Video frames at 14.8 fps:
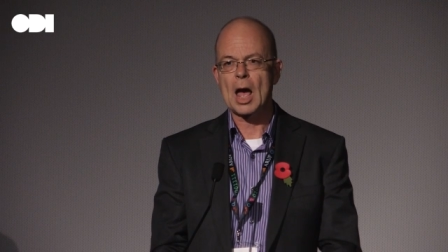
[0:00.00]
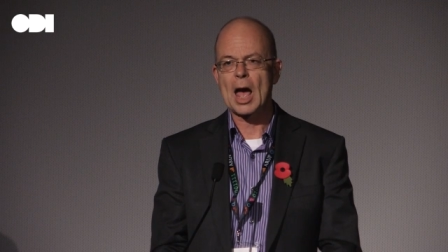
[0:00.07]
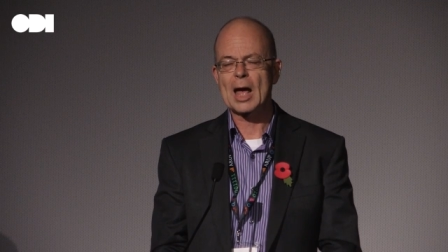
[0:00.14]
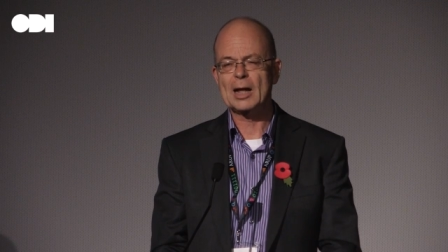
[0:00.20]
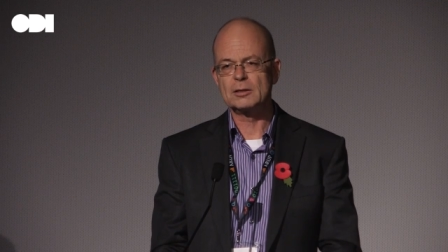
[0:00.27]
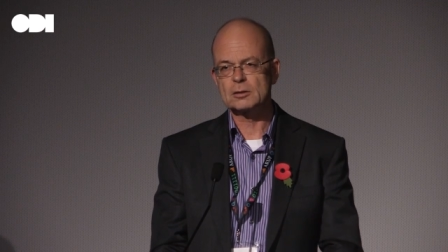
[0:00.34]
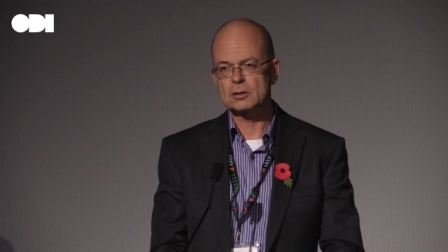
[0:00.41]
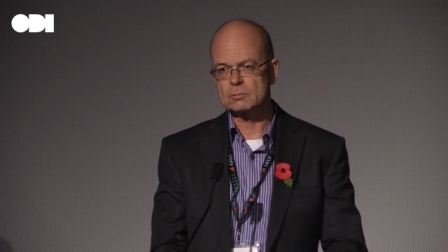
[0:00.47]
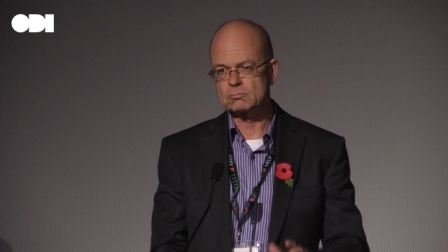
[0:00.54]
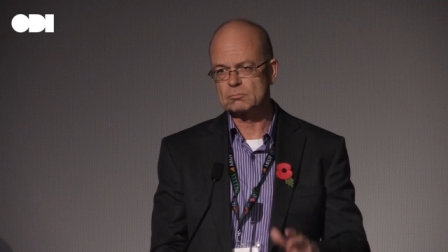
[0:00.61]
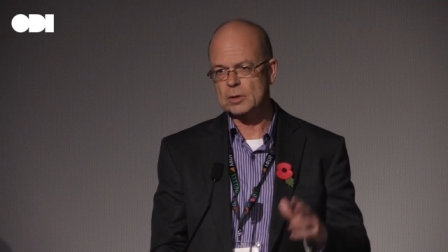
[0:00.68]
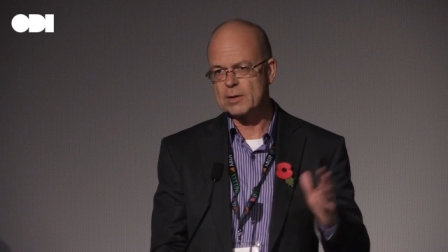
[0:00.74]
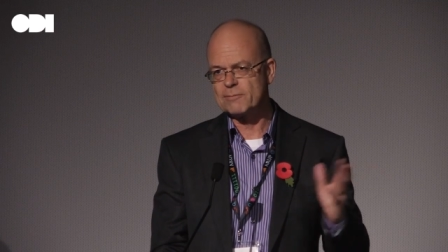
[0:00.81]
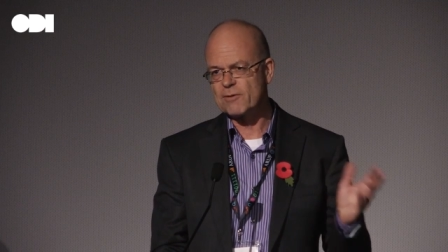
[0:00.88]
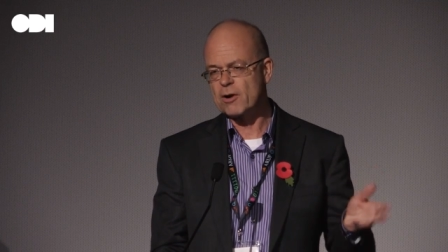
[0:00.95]
And
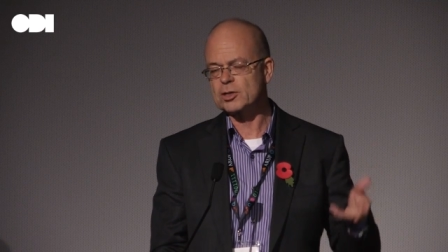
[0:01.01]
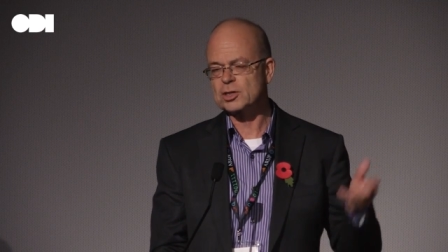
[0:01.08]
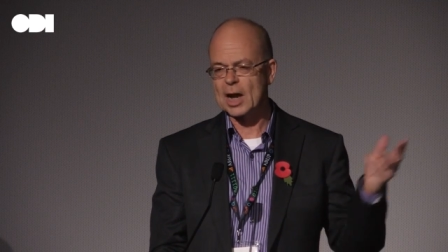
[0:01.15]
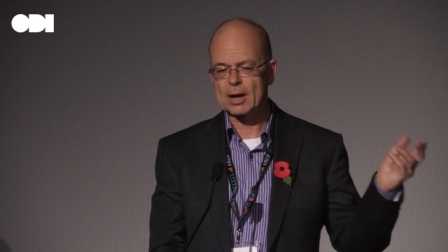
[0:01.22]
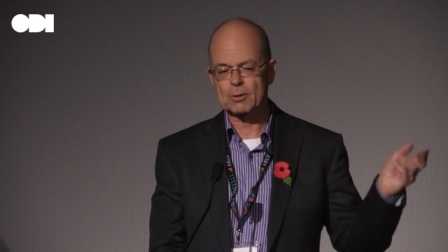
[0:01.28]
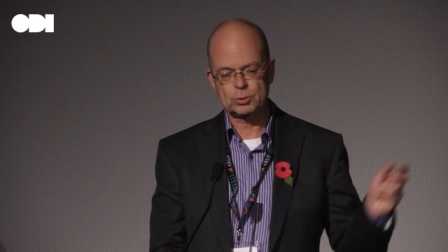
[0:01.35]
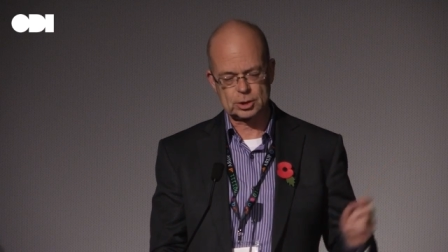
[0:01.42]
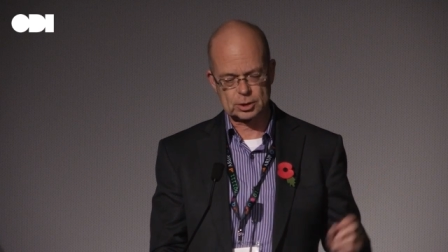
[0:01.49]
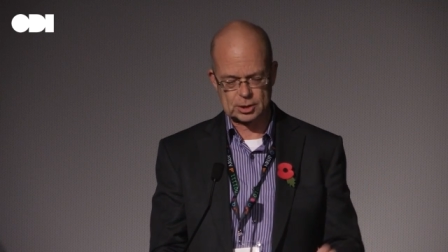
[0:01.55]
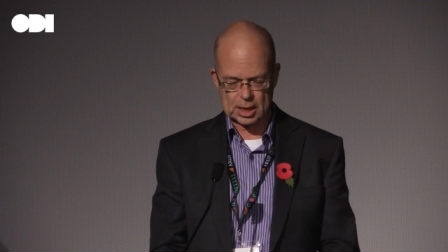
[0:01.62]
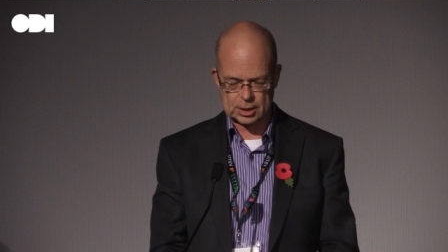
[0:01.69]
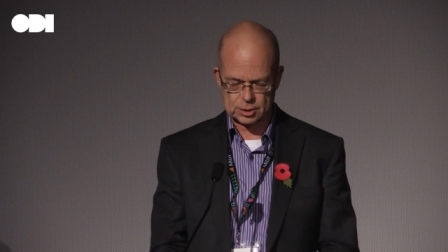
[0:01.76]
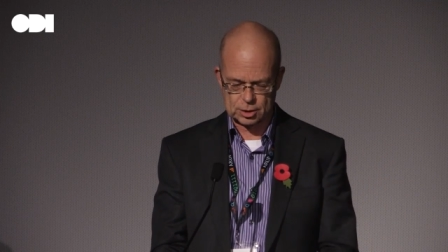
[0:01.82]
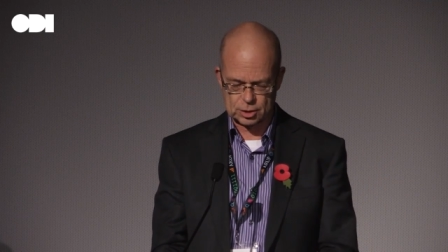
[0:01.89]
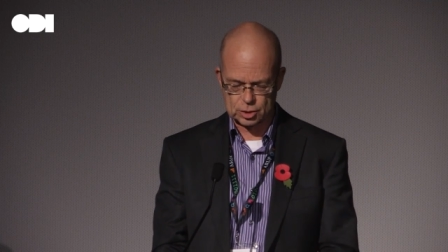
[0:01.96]
in various languages,
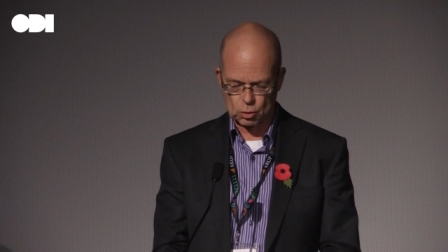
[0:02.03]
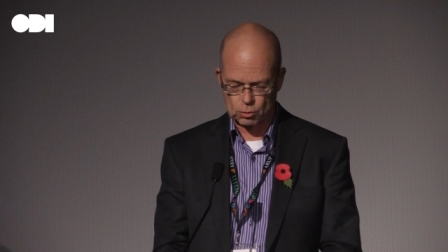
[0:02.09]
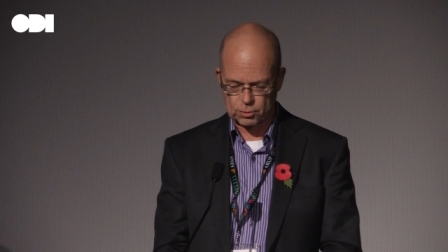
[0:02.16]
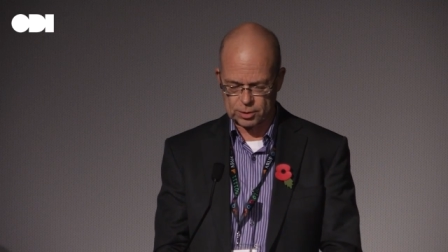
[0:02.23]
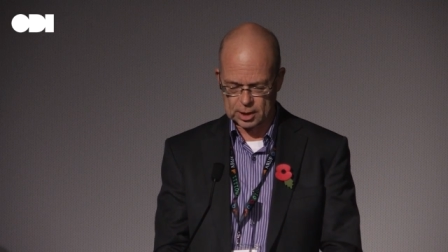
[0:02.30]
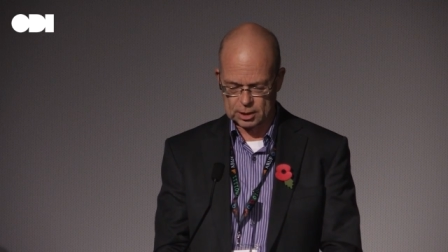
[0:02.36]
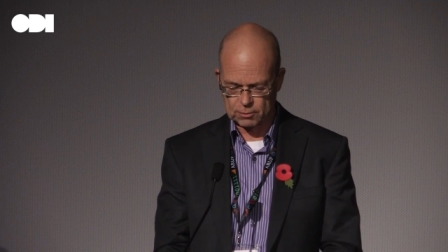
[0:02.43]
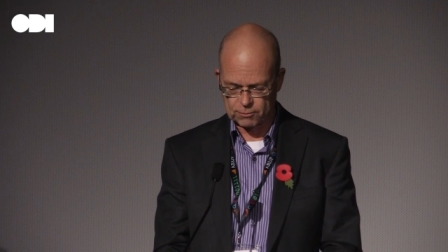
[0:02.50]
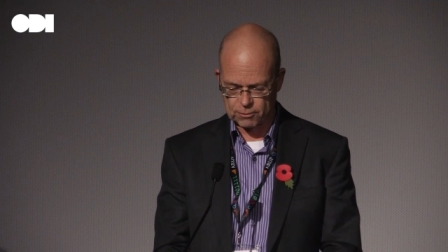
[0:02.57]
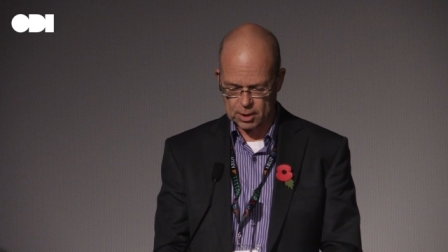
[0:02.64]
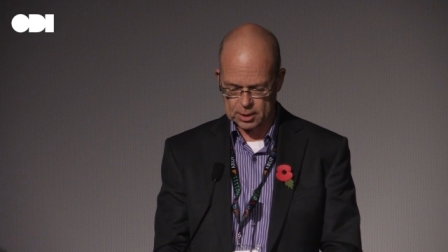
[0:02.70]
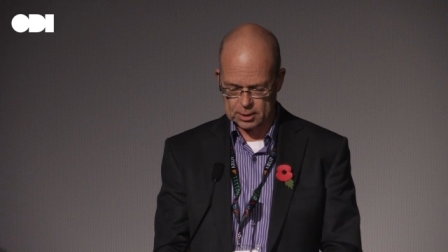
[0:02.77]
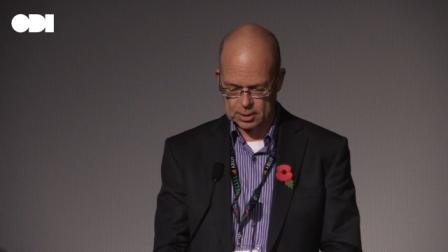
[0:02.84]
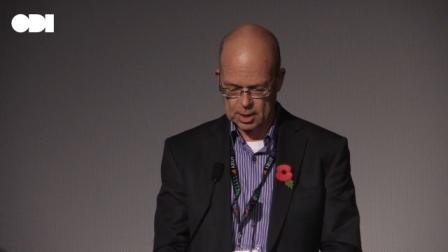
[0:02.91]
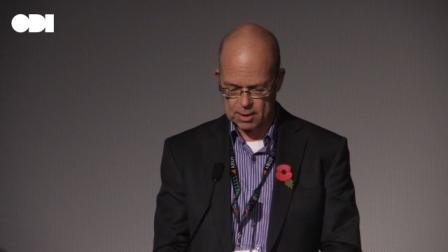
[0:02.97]
that's the sort of thing you
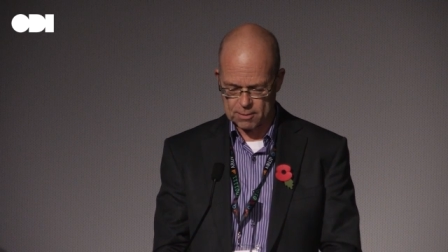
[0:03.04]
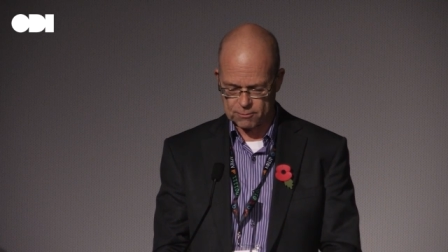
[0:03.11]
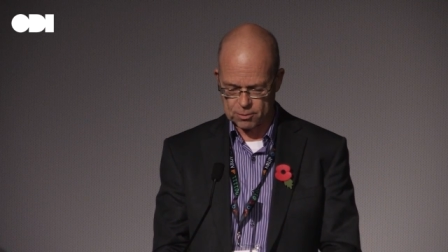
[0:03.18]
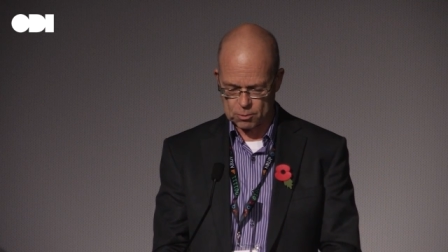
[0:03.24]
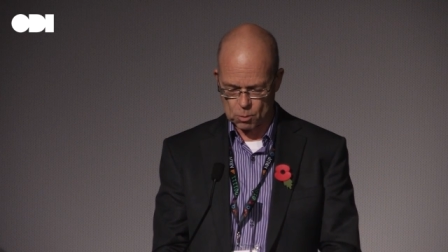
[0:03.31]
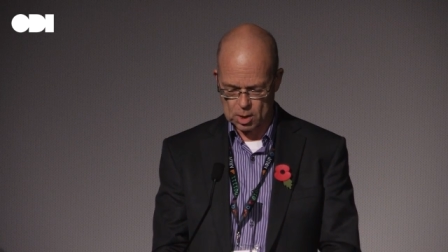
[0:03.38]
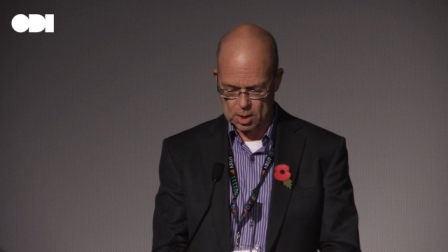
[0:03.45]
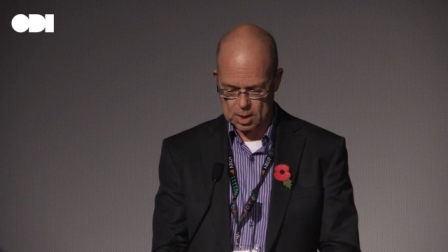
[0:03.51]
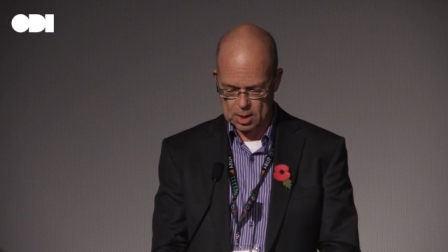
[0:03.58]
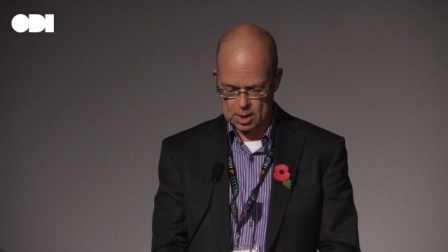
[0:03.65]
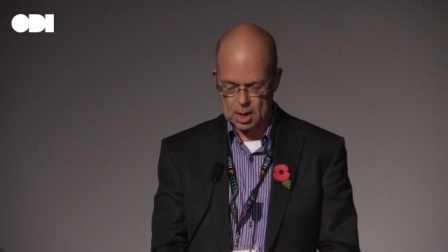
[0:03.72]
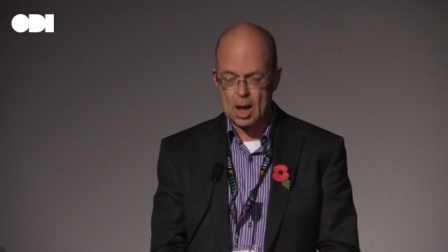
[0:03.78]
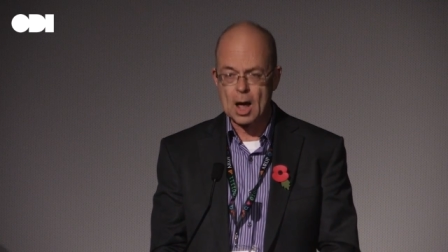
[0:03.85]
find everywhere.